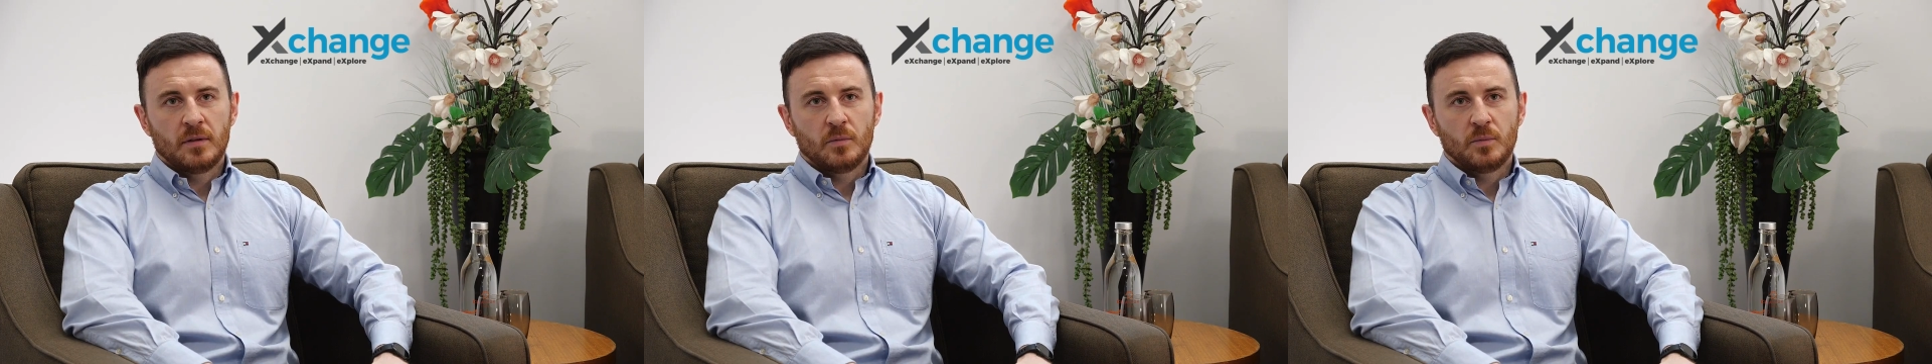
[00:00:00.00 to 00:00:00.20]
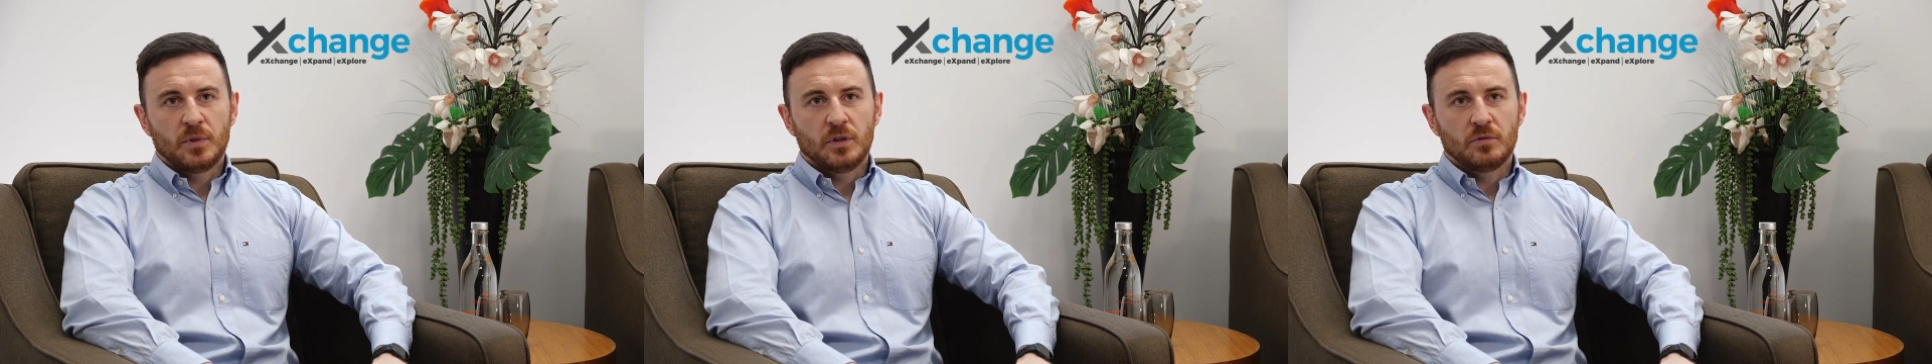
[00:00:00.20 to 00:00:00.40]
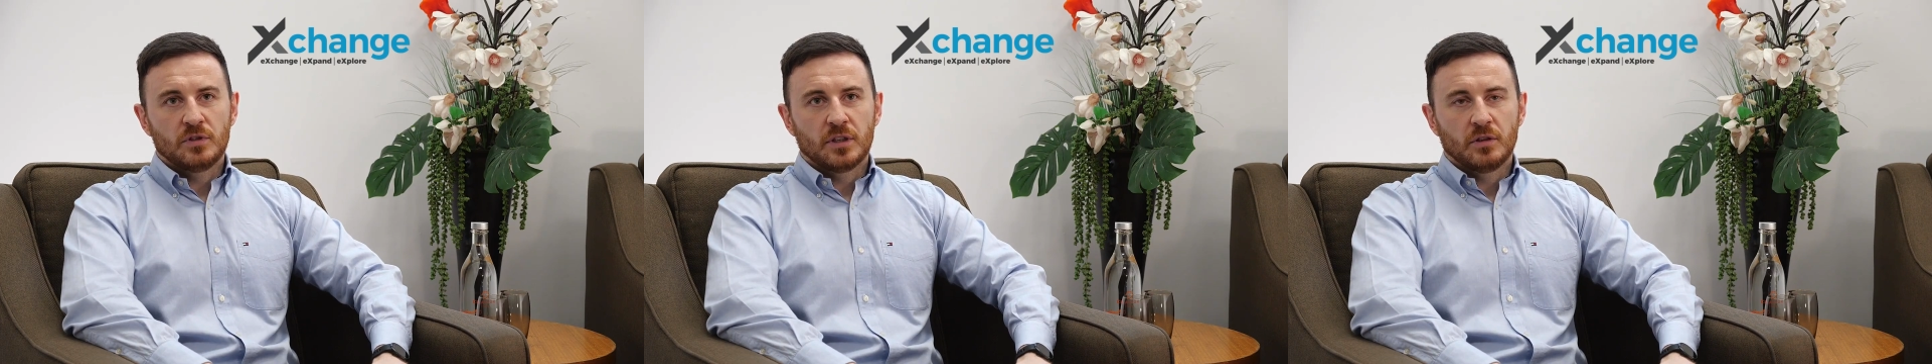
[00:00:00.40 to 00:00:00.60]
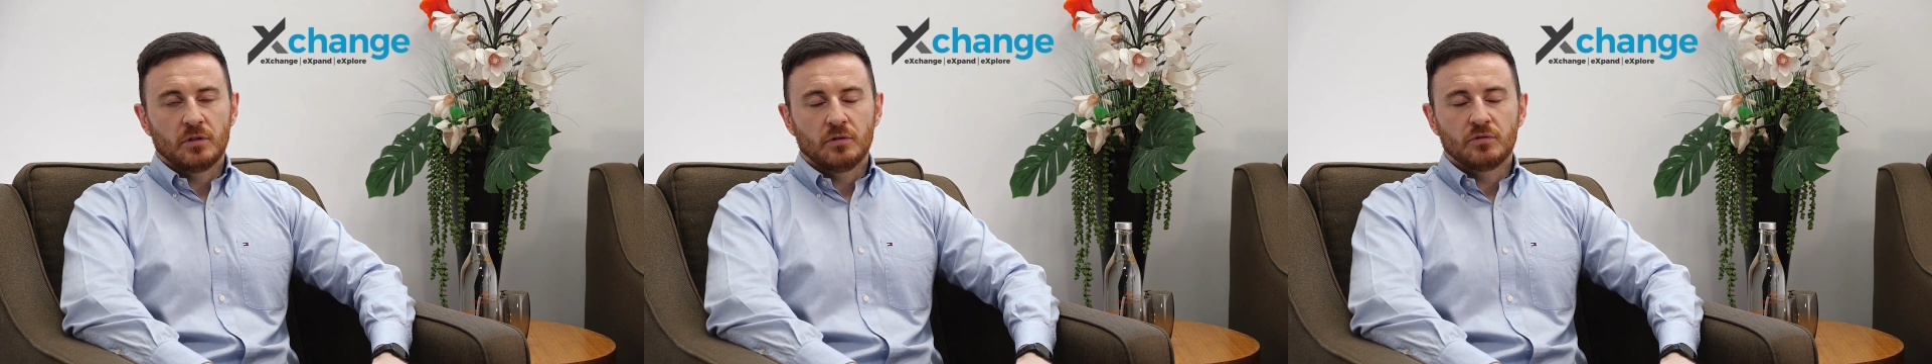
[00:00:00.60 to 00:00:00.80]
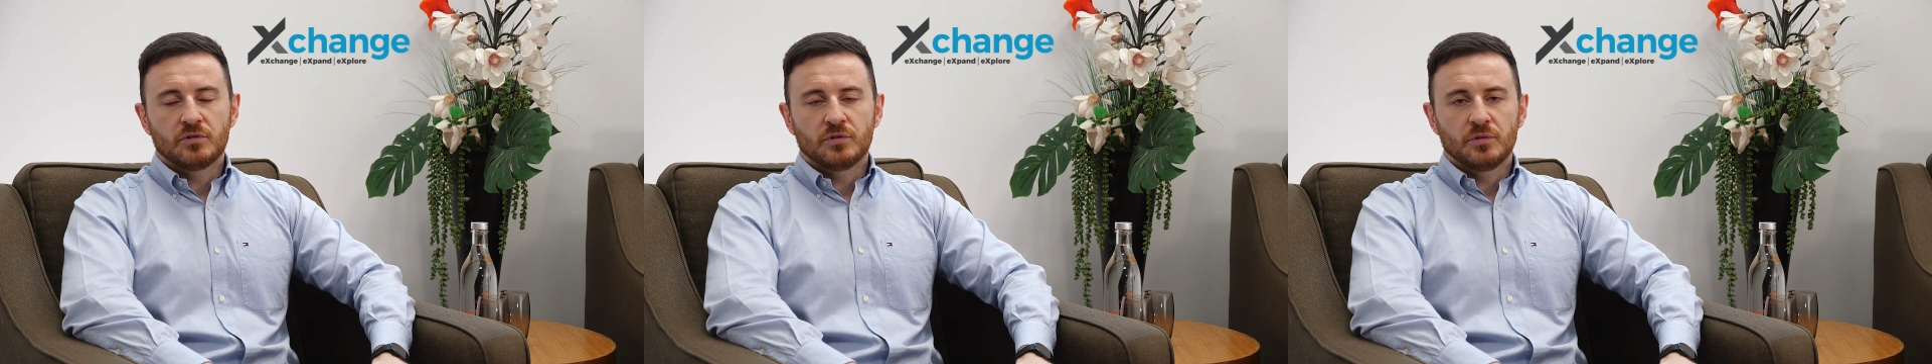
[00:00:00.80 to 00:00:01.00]
we usually kind of
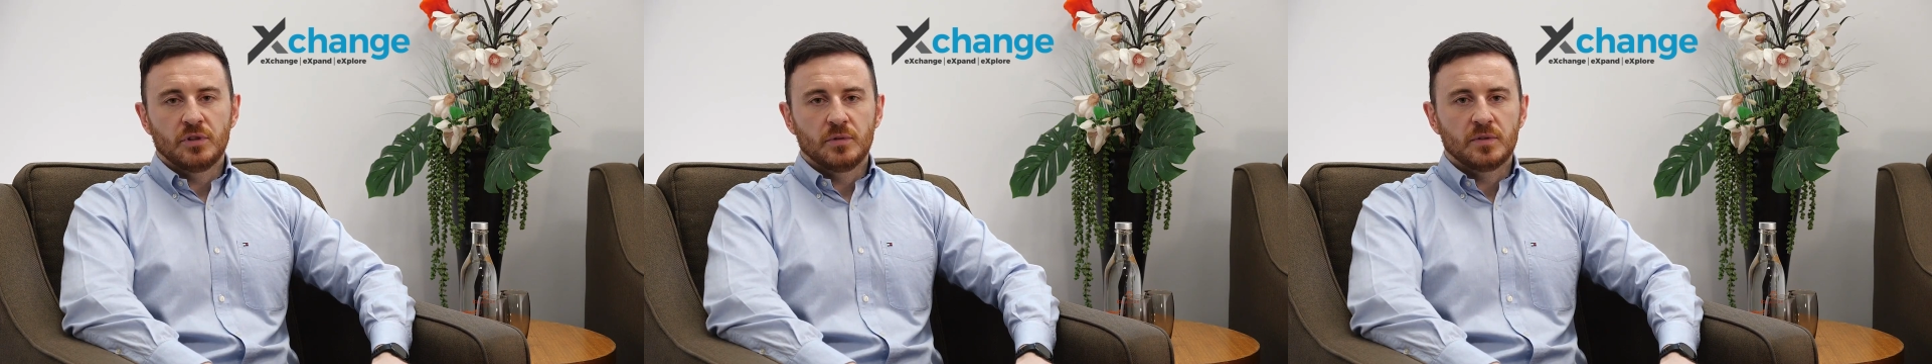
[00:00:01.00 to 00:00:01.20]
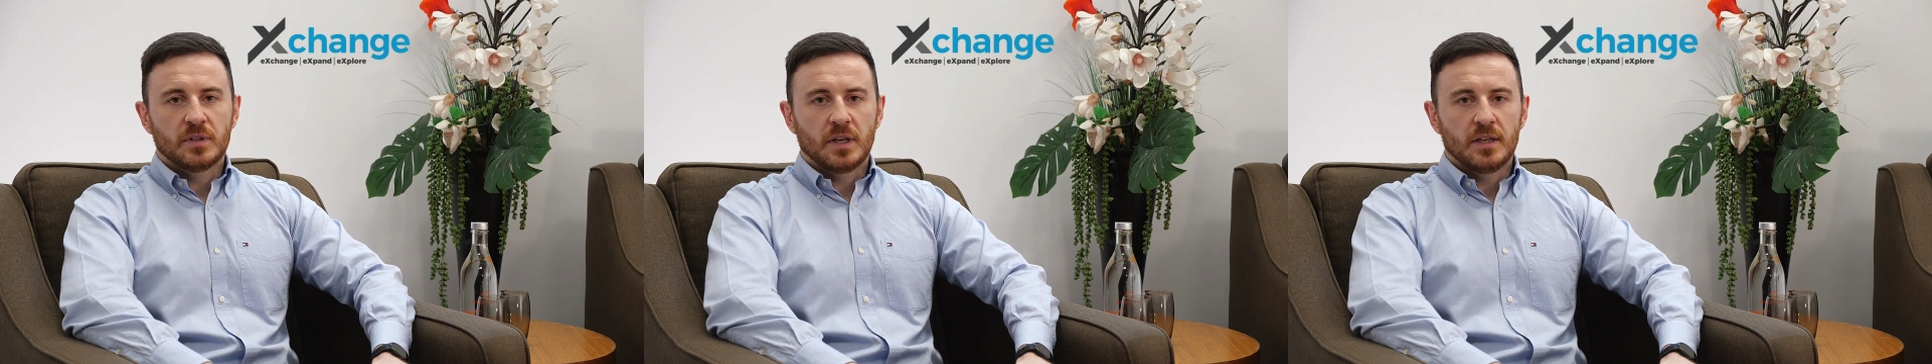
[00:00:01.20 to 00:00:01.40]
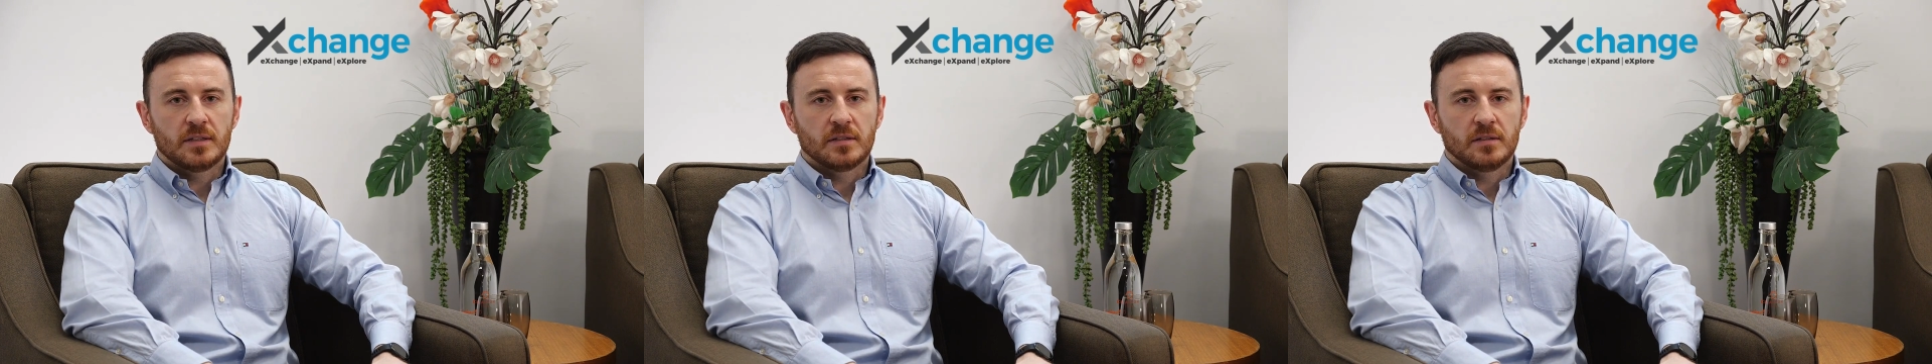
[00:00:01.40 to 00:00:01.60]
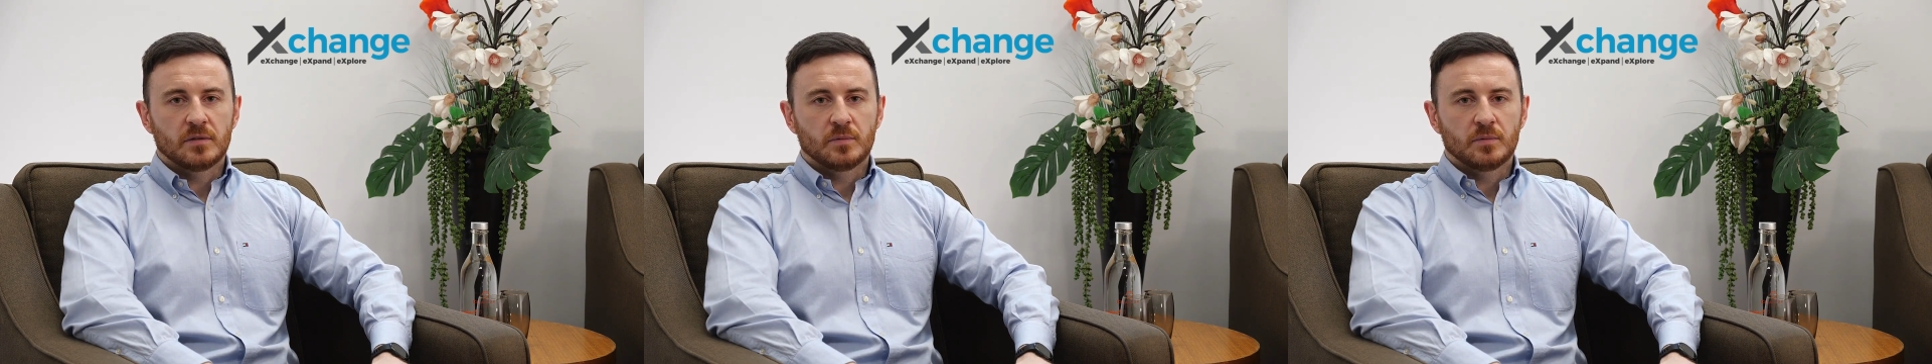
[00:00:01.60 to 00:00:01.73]
go through use cases